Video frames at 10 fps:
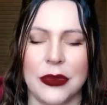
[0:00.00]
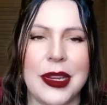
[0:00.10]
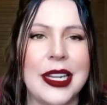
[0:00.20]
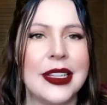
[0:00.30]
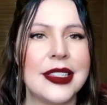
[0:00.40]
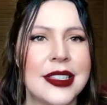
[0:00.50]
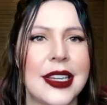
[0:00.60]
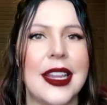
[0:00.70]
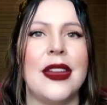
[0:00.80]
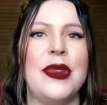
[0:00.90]
We can
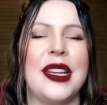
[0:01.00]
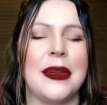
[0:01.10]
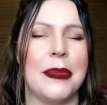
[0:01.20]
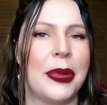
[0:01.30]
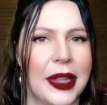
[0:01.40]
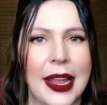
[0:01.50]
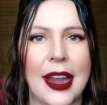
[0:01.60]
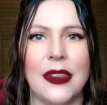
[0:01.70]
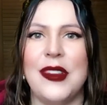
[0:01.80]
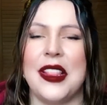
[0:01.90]
sit and we can
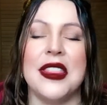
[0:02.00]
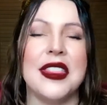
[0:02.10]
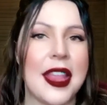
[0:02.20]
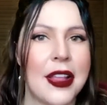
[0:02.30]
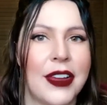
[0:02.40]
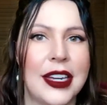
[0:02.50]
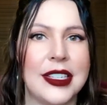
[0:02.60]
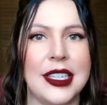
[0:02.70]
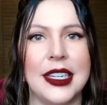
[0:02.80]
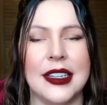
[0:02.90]
plan and we can think of
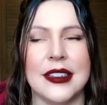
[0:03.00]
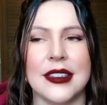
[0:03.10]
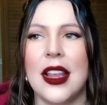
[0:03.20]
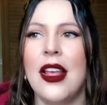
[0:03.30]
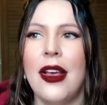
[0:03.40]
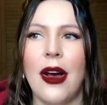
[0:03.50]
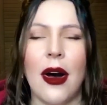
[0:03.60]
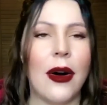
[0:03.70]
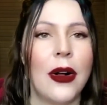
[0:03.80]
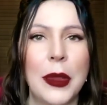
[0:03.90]
ideas
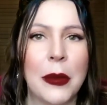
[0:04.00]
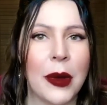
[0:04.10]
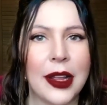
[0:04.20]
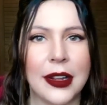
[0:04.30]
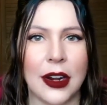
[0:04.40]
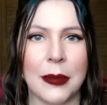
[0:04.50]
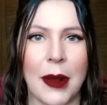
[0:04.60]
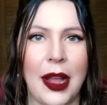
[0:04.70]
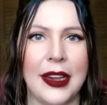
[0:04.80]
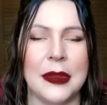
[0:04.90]
all we want in our
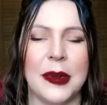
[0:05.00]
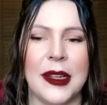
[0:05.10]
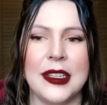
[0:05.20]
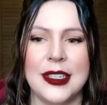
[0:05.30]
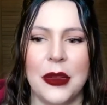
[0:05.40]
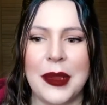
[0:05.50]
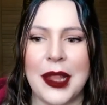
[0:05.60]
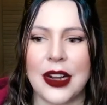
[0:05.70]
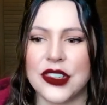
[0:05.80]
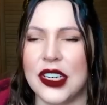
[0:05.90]
mind, but until we
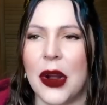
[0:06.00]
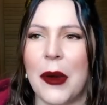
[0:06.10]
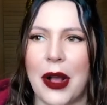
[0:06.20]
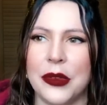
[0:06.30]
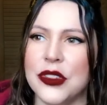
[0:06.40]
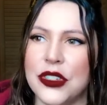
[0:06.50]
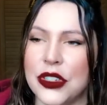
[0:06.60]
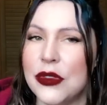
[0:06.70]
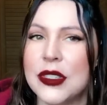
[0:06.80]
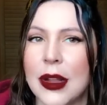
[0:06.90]
actually go out and
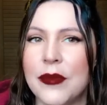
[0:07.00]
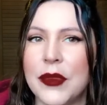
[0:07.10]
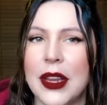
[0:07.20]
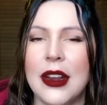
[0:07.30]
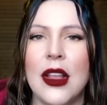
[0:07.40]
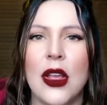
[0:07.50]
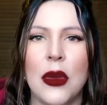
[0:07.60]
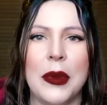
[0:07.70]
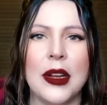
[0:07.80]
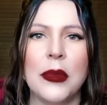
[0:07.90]
do something,
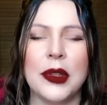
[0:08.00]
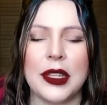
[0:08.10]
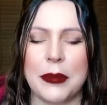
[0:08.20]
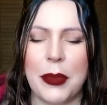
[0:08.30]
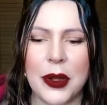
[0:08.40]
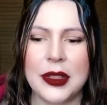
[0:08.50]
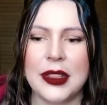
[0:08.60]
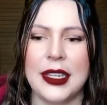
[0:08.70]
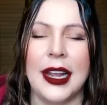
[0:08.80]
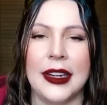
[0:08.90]
we don't really put
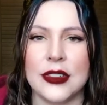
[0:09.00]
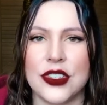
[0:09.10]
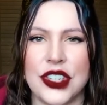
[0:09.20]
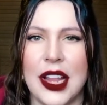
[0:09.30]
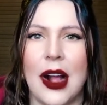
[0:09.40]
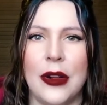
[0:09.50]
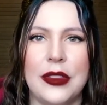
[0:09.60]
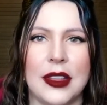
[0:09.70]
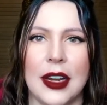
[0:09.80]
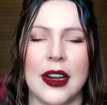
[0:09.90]
the energy
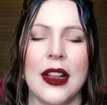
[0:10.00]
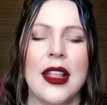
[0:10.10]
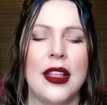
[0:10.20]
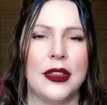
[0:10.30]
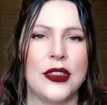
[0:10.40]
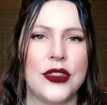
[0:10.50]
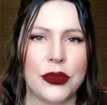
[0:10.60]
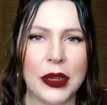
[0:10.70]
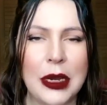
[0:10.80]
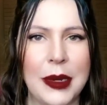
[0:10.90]
out there. The
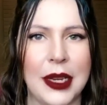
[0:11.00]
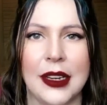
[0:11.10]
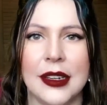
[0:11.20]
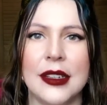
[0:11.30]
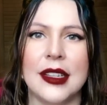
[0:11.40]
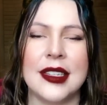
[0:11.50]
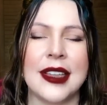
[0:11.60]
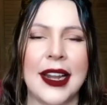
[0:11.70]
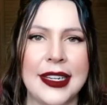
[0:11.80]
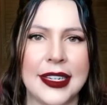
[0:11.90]
dreaming, the
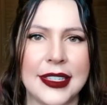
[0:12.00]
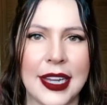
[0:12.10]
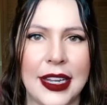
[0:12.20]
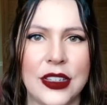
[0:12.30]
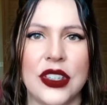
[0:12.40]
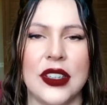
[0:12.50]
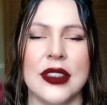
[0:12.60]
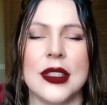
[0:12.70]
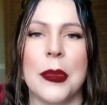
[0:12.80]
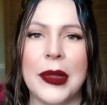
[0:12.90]
setting
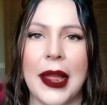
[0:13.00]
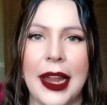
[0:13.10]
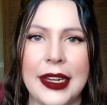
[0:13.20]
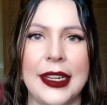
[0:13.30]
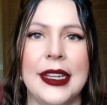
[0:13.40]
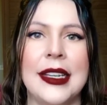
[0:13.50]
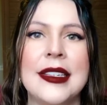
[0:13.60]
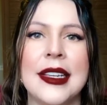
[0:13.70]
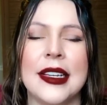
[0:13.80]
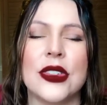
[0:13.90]
intentions, the planning
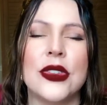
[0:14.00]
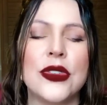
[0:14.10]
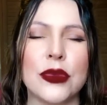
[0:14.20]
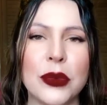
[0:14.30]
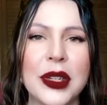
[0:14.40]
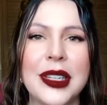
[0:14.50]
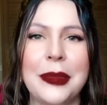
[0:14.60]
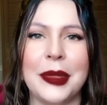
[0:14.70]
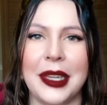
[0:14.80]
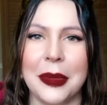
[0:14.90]
is an
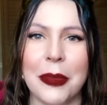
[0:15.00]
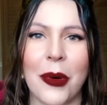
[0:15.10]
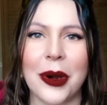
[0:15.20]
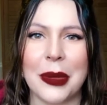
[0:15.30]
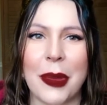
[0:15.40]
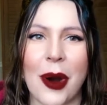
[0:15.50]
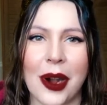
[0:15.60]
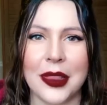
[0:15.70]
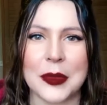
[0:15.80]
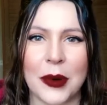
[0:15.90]
extremely important part
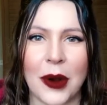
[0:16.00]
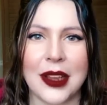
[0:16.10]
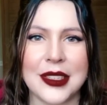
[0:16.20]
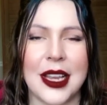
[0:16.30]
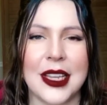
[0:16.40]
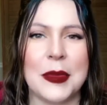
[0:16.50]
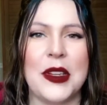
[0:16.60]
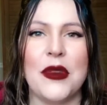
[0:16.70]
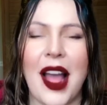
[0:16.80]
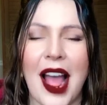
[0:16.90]
of this process, but
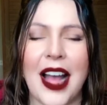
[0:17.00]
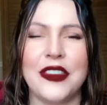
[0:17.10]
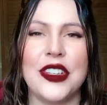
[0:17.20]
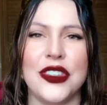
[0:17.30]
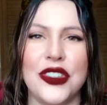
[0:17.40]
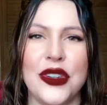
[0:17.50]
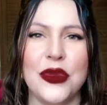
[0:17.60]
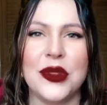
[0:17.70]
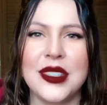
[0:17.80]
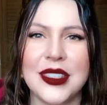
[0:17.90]
you have to
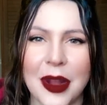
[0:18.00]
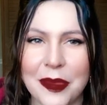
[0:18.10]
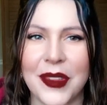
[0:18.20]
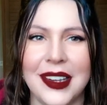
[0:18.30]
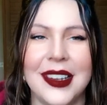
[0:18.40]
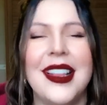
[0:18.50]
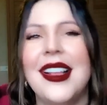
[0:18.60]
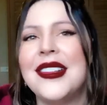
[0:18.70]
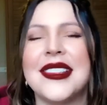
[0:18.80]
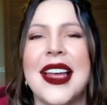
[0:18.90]
do something.
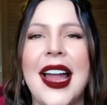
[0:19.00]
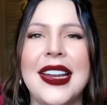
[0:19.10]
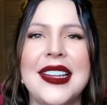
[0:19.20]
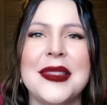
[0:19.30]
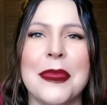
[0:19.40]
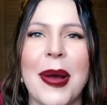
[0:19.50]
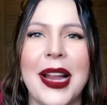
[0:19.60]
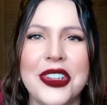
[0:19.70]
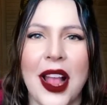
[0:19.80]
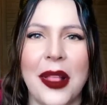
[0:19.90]
So that is
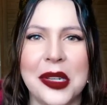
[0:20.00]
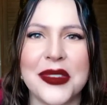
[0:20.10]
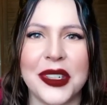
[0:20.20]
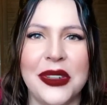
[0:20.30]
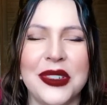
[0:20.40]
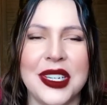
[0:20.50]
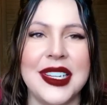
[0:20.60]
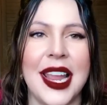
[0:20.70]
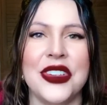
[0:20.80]
my challenge for you today.